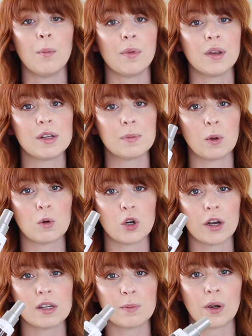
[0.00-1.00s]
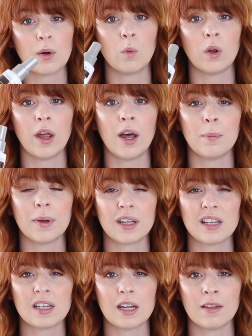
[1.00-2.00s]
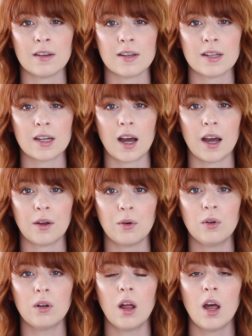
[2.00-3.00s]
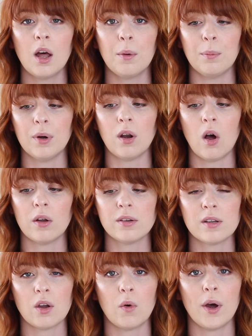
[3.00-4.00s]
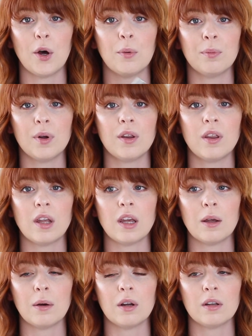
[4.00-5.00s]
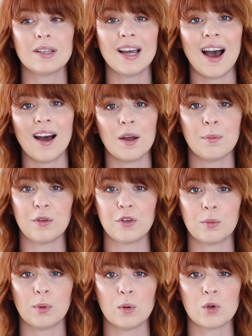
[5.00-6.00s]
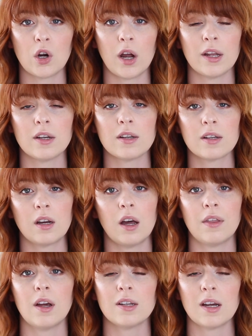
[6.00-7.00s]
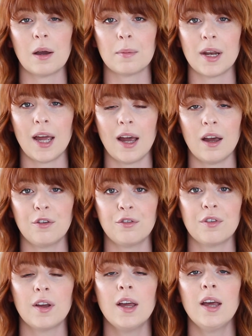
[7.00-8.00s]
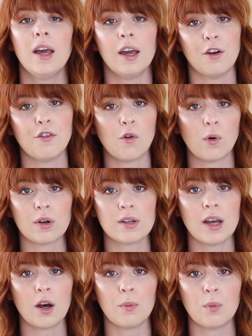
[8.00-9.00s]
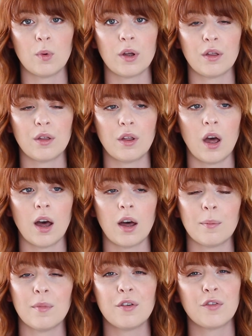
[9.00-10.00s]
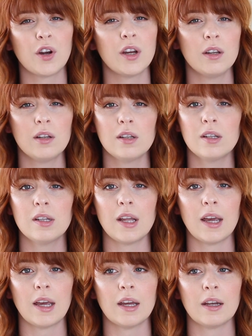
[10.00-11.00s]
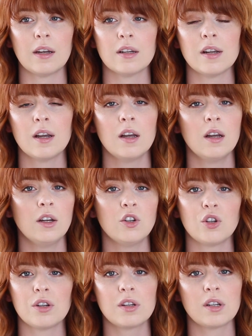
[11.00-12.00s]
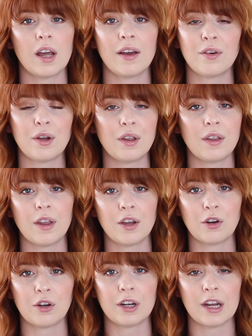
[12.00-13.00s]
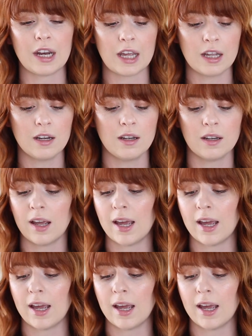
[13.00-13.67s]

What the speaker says: This blow dry spray will help extend the style, but also help the time of your blow dry. It does cut that time in half, and of course help with frizz and just everything that you're going to need.